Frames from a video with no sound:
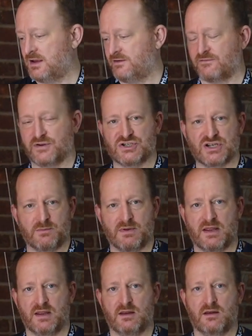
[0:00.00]
free
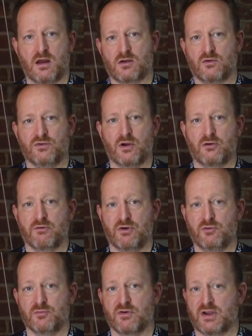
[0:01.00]
shipping. I got no
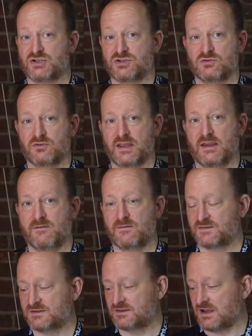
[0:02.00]
remuneration or
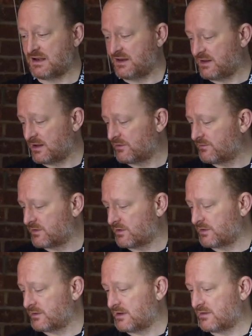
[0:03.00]
gifts, anything else for
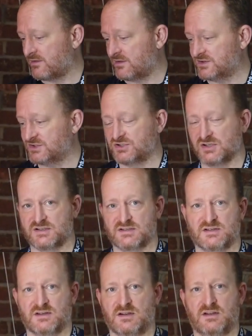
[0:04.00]
doing this. This is
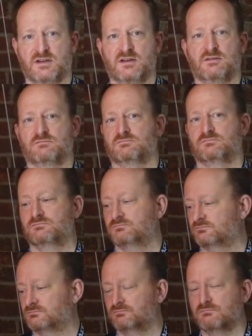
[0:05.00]
just
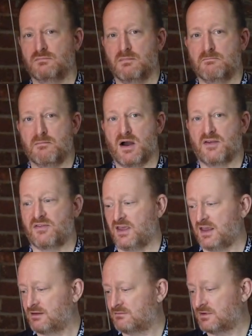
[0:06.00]
my
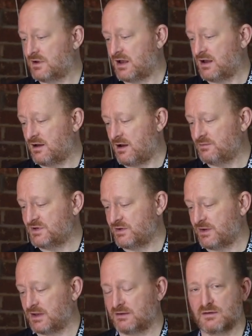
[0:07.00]
thing. I'm
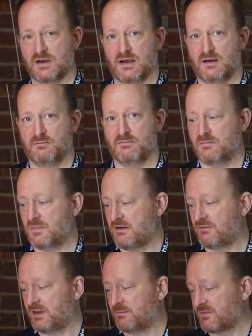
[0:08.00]
doing
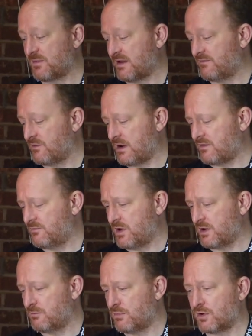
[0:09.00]
everything to pay for out of
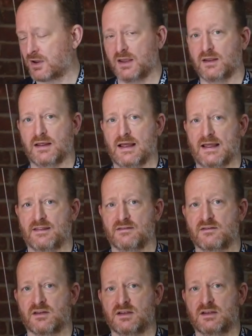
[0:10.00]
my own pocket,
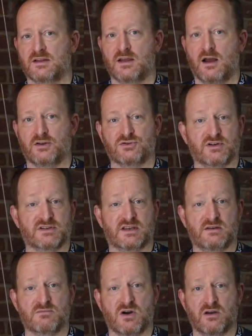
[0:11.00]
and I try to
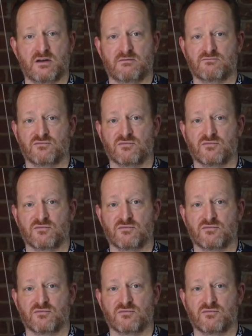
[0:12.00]
keep my